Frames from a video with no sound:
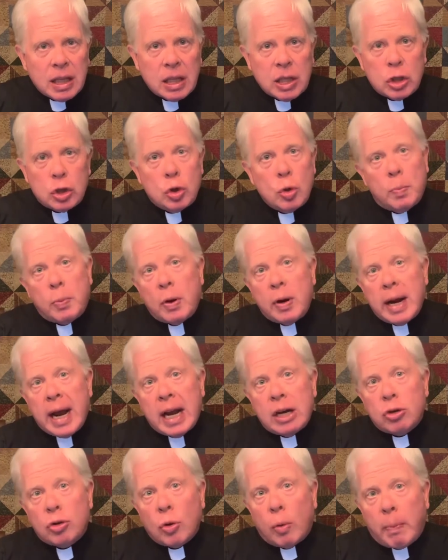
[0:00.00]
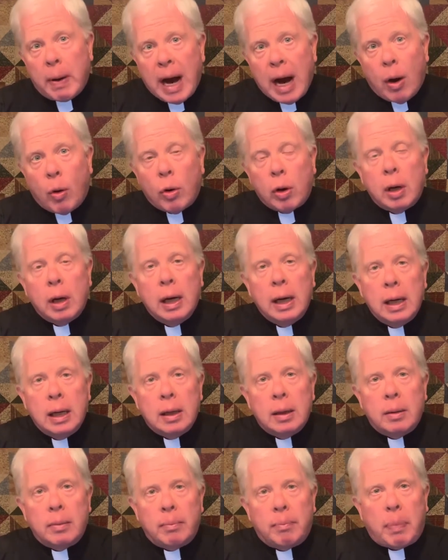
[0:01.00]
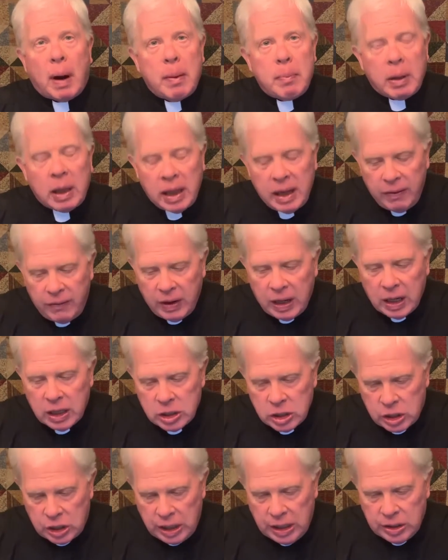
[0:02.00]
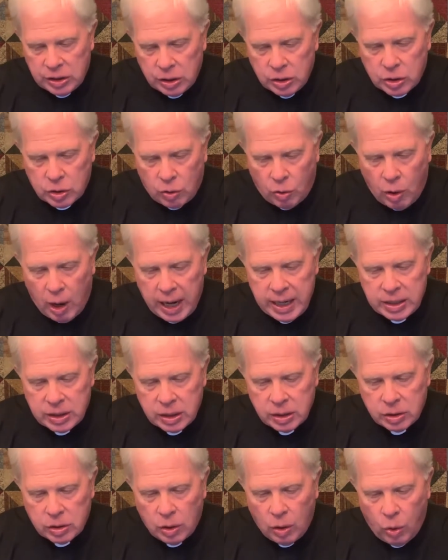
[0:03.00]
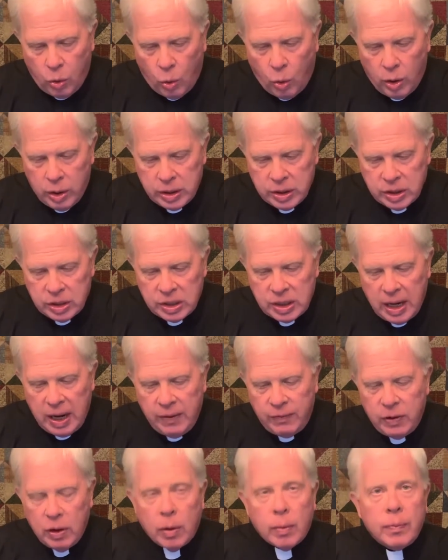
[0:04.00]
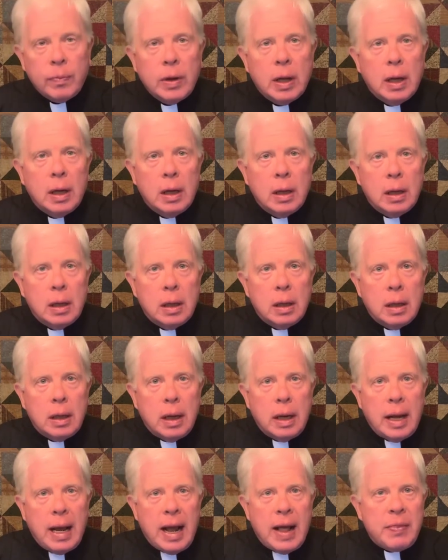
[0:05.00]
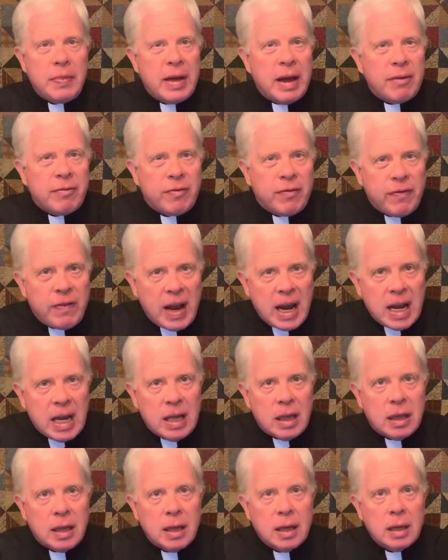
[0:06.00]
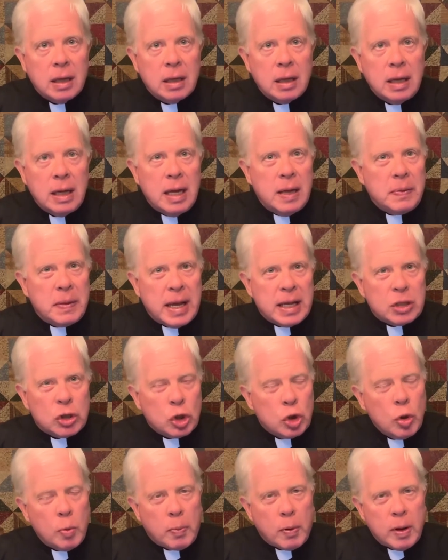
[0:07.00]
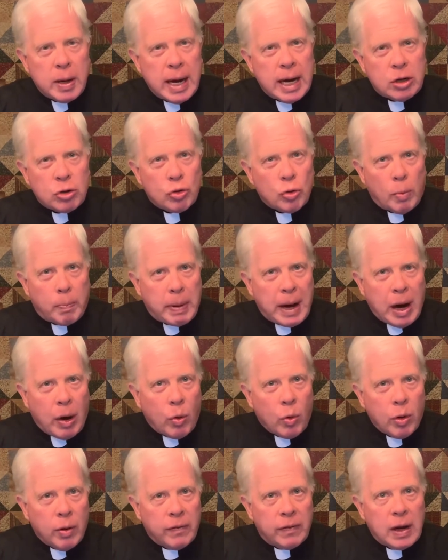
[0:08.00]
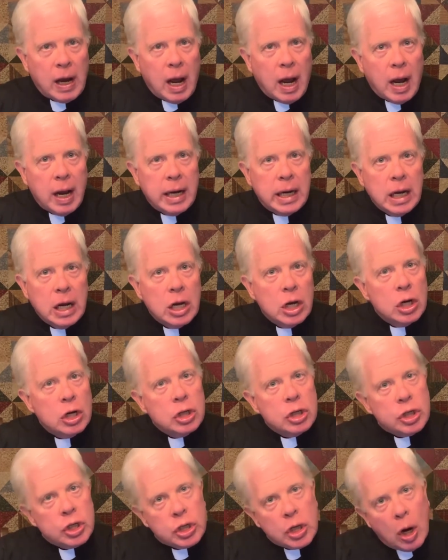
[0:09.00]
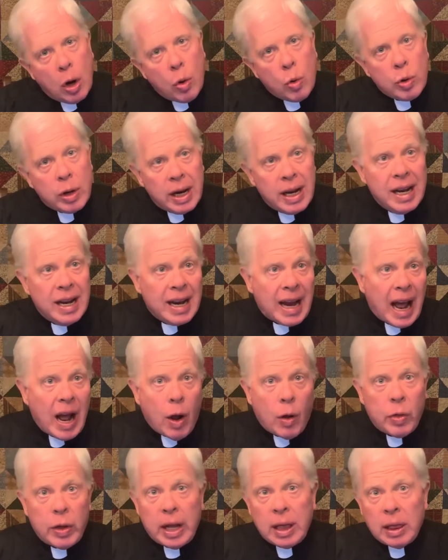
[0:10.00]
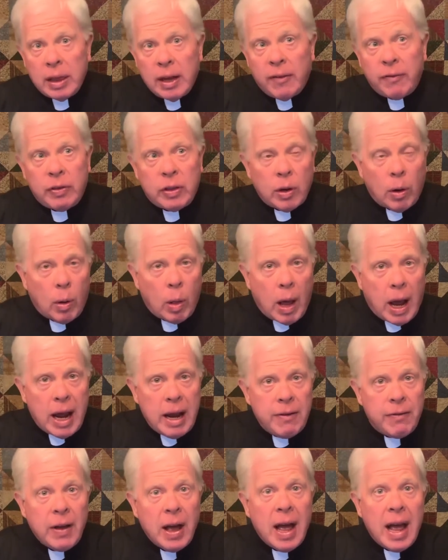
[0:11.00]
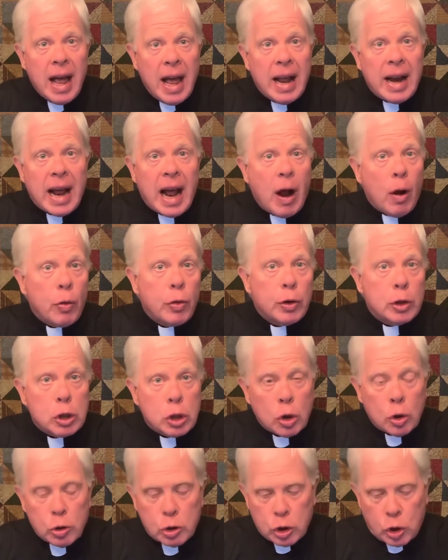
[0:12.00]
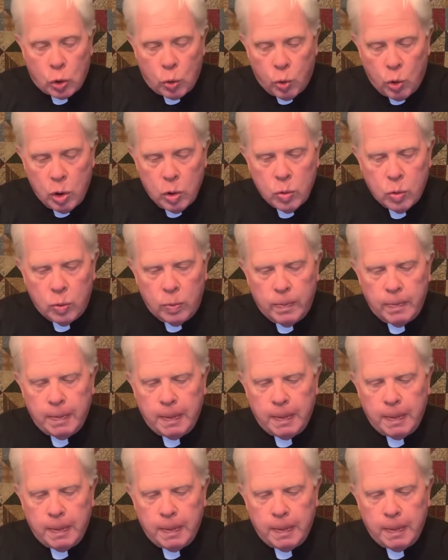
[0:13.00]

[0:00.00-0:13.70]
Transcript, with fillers: the supernatural power by believing in Jesus Christ as their Lord and Savior. And that faith in that supernatural power of God showed in how they lived their life and how the church grew.